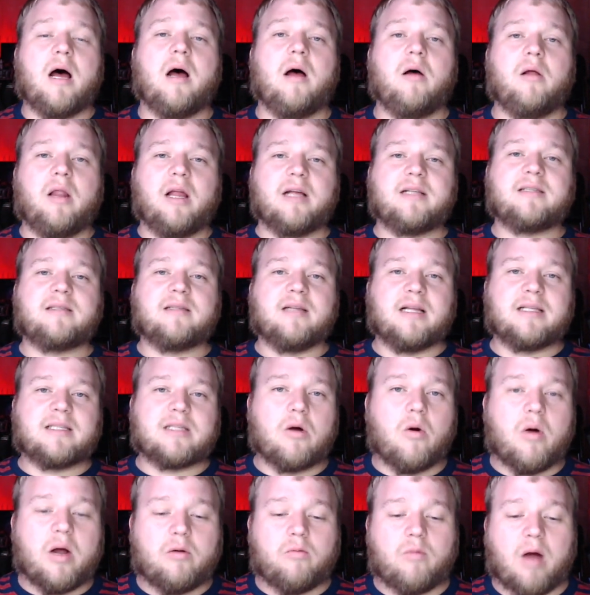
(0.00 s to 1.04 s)
let's
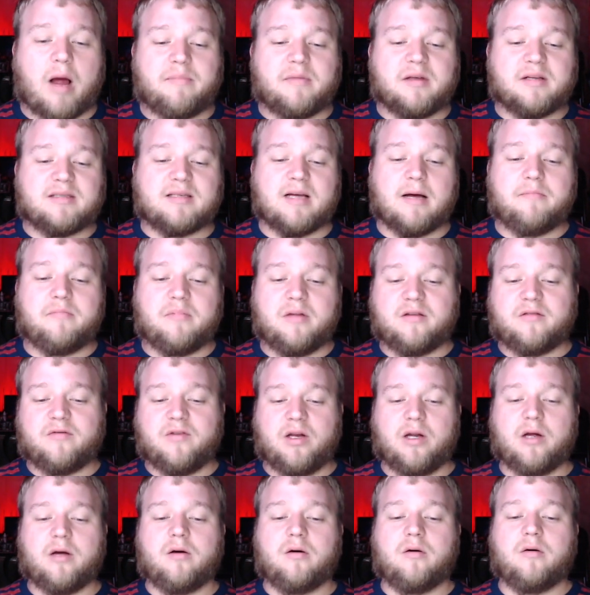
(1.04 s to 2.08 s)
go ahead and wrap this up. This
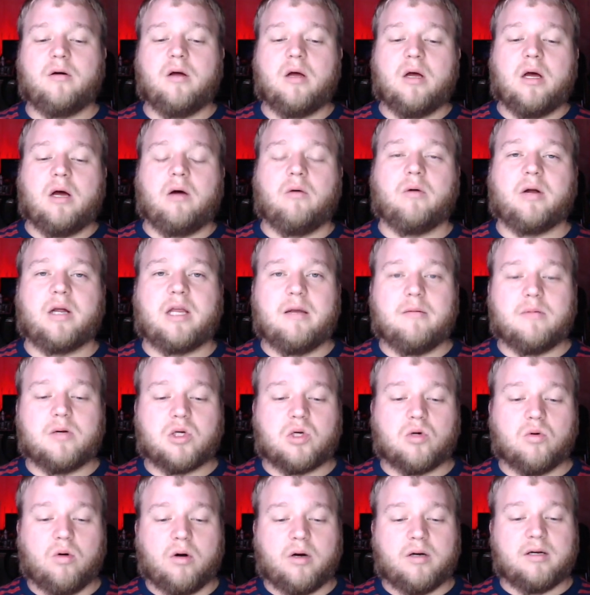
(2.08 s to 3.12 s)
video, I want to keep it
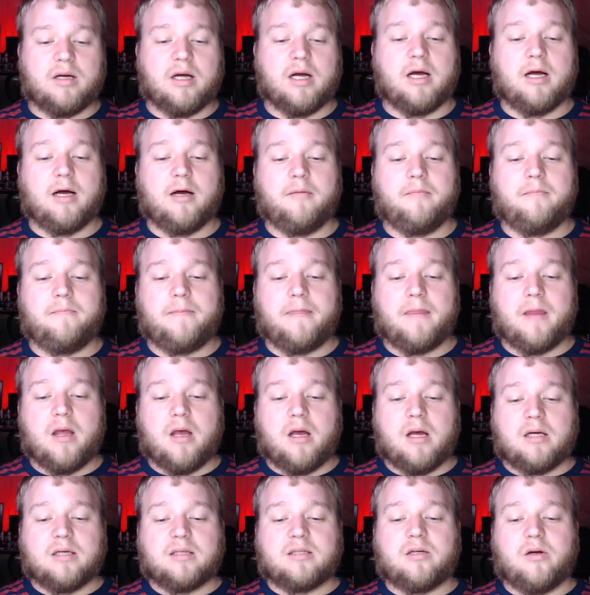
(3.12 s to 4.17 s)
short.
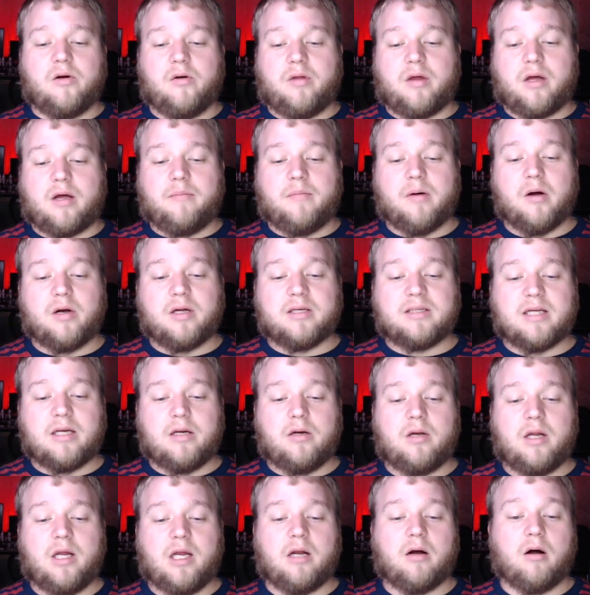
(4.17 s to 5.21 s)
So the components that
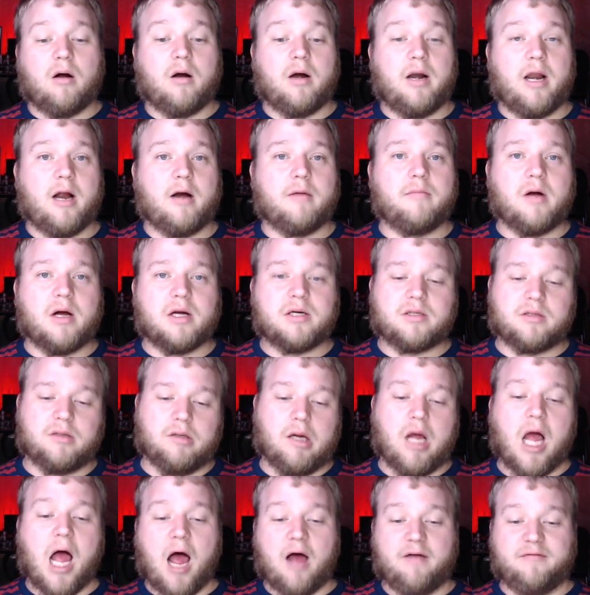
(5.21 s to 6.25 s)
you need are an airbrush,
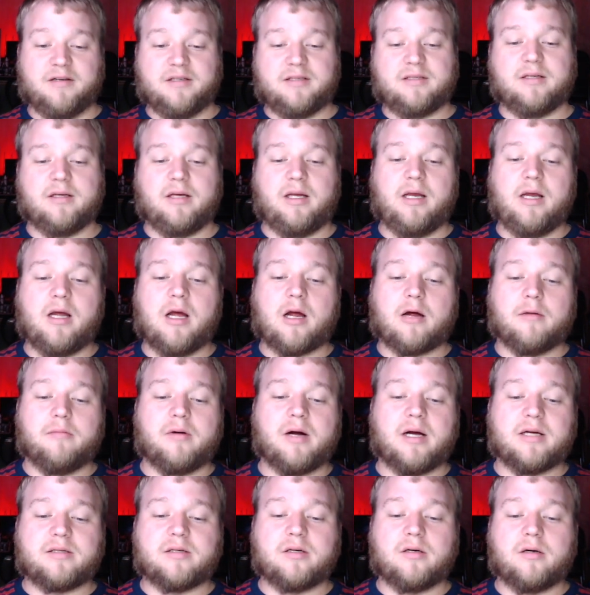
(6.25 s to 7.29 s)
obviously, a
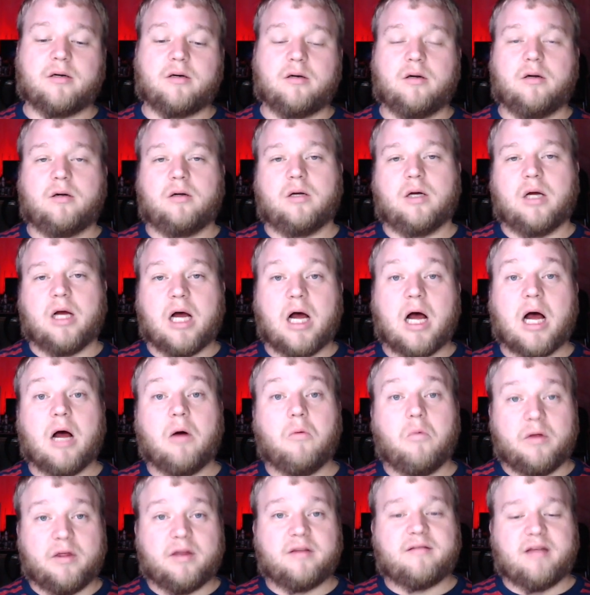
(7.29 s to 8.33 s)
compressor
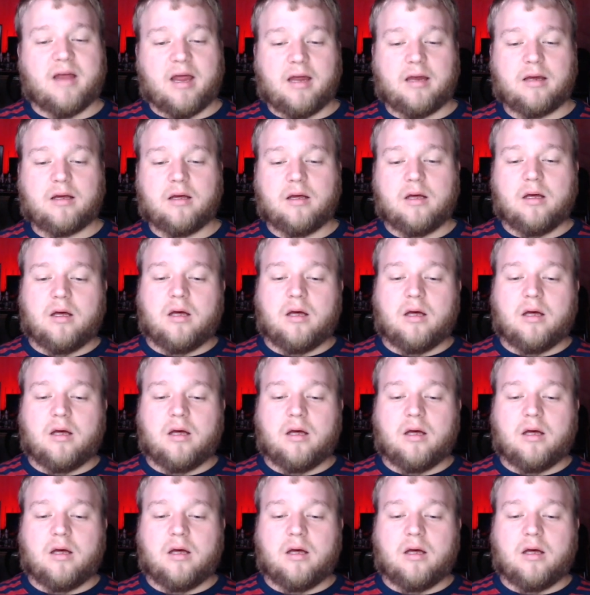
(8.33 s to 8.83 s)
with a tank,